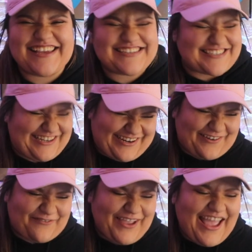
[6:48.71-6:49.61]
I should
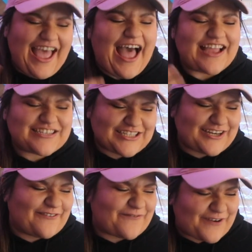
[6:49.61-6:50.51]
have. I
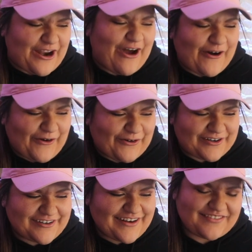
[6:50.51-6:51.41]
should have
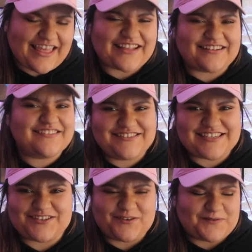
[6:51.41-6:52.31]
known that
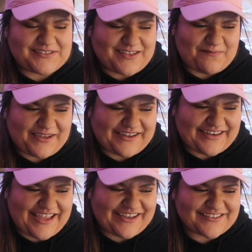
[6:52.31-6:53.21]
Sejun was coming
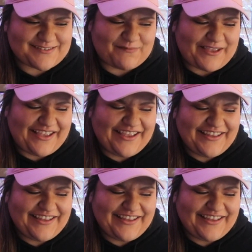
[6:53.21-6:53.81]
in next, but